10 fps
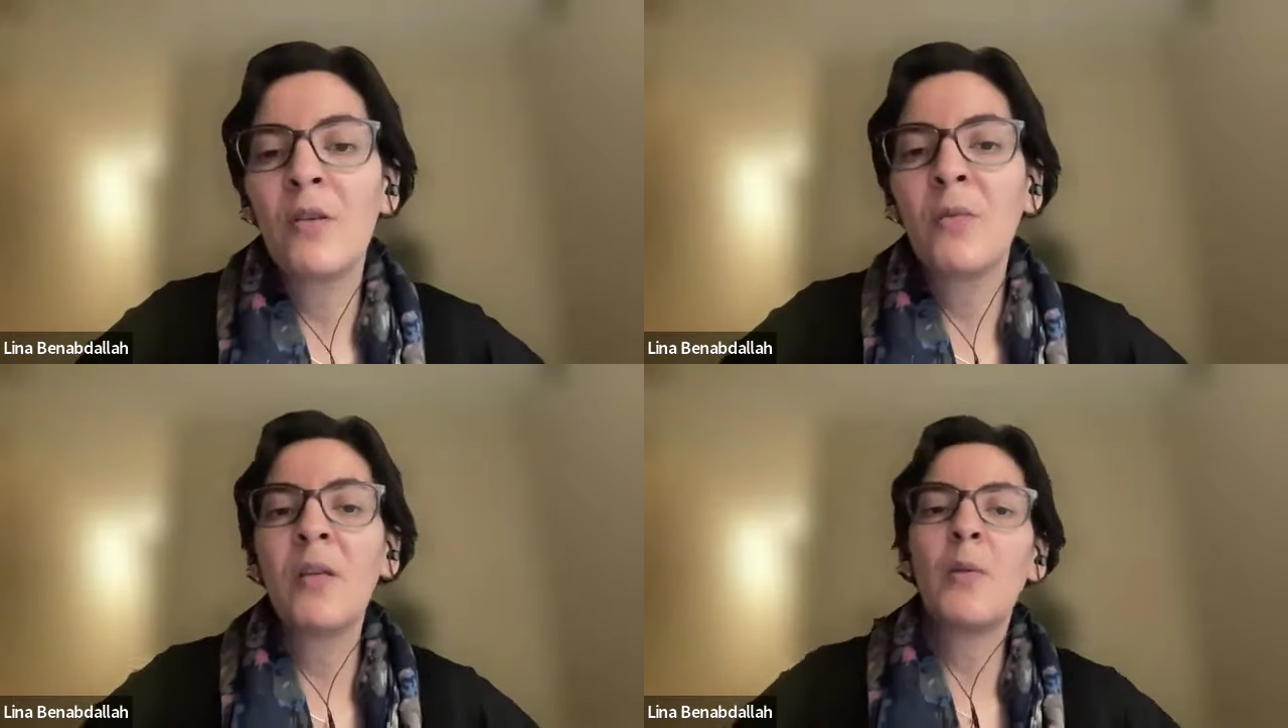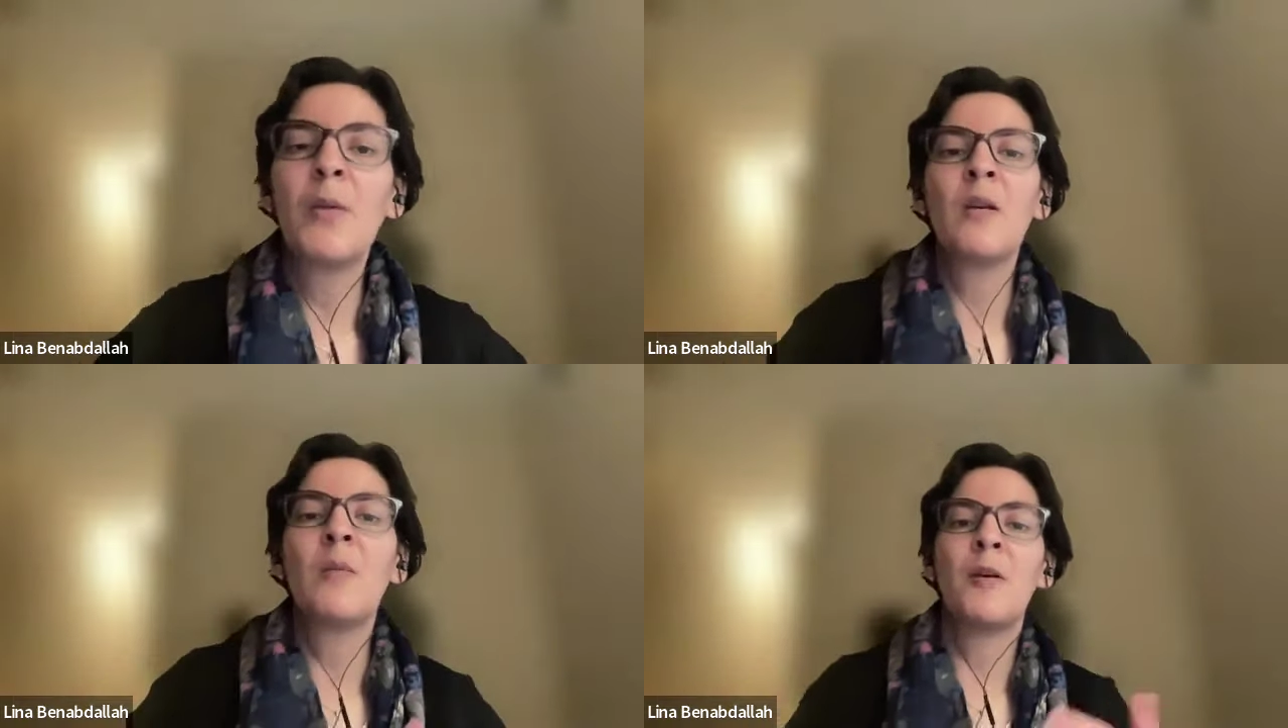So we can
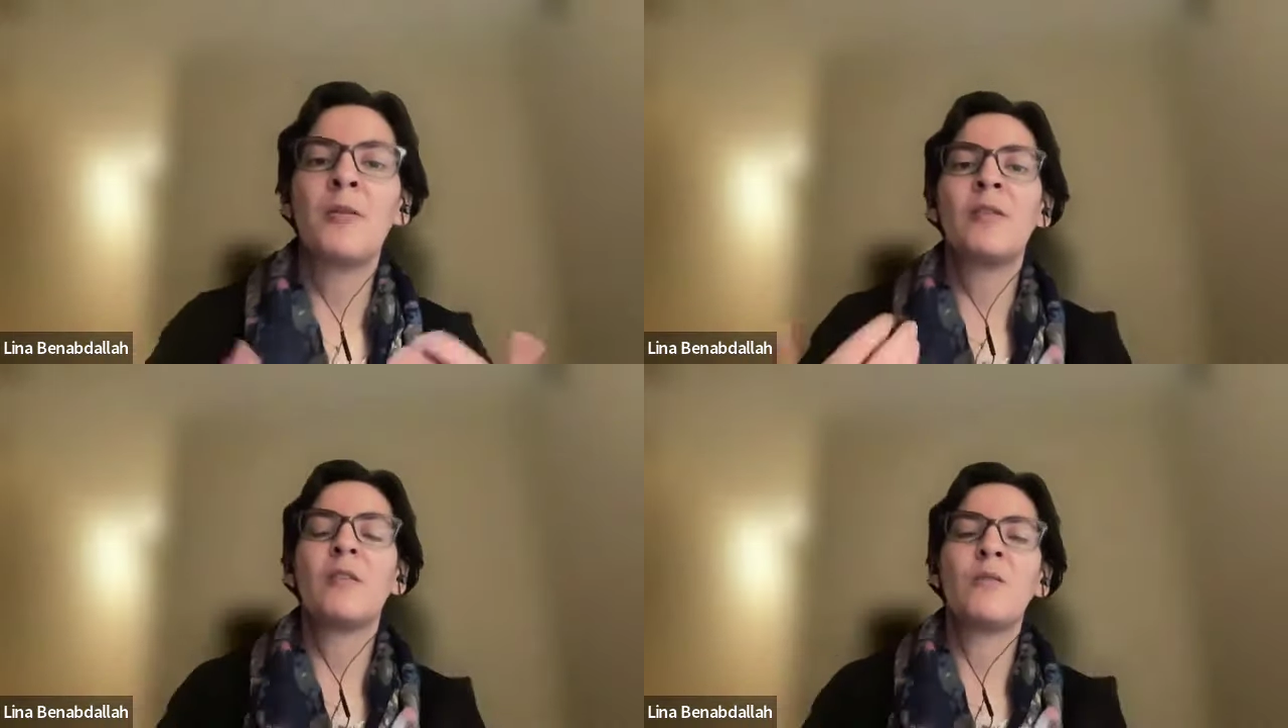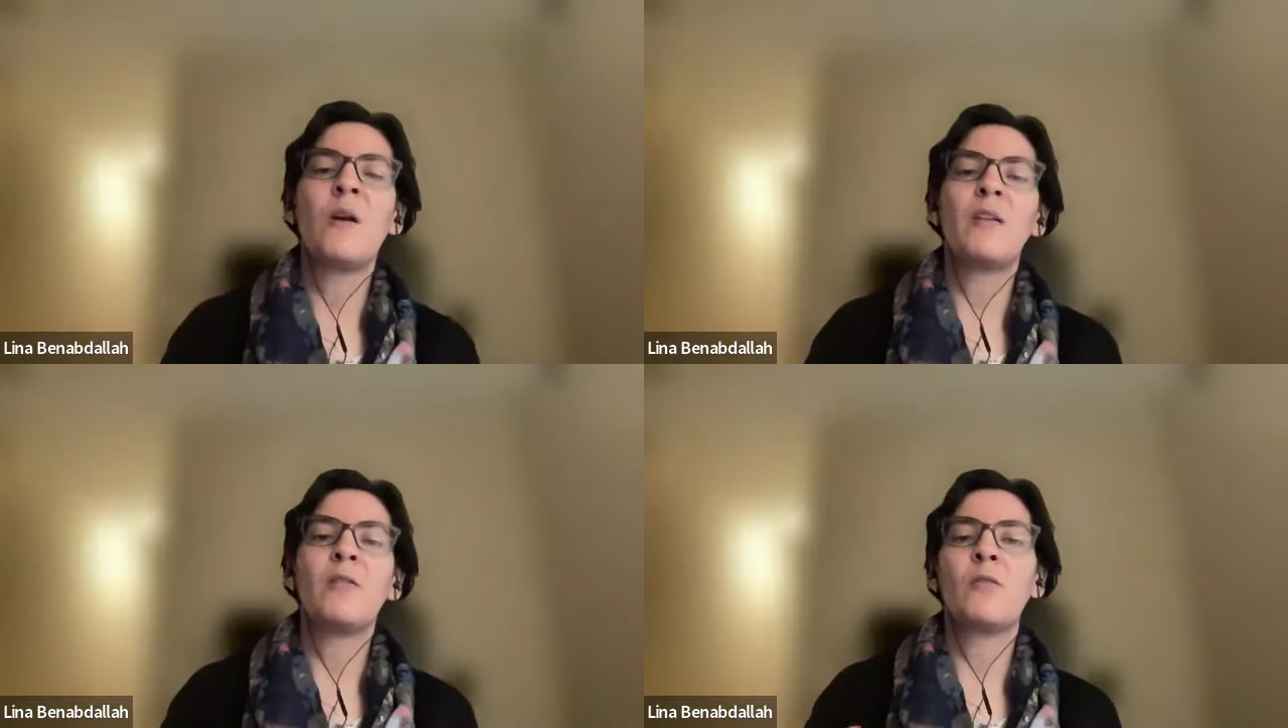think about this as
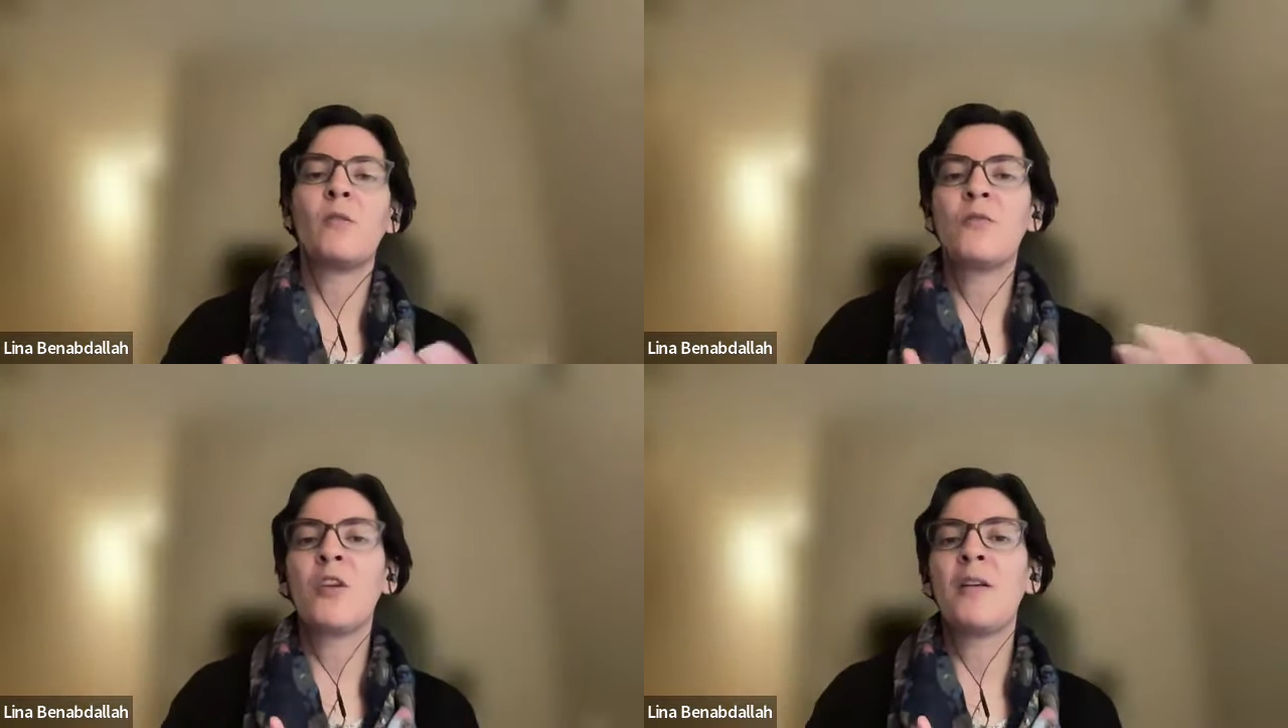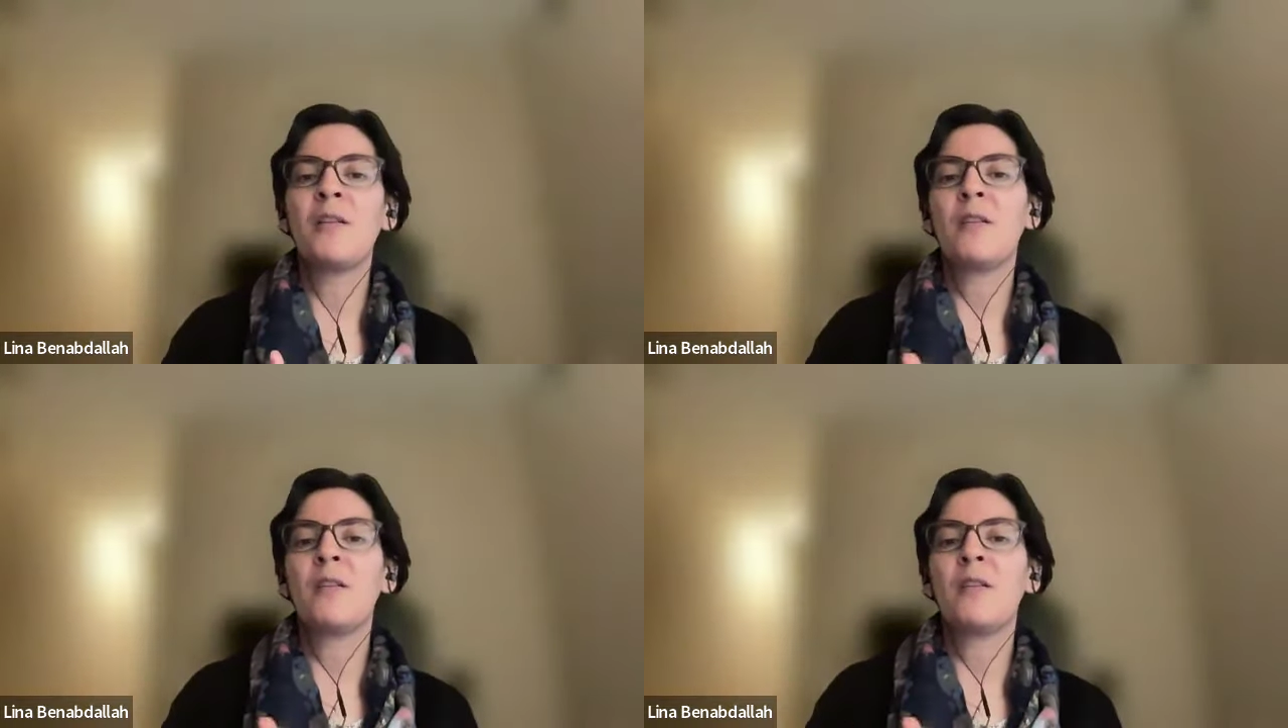well as sort of Chinese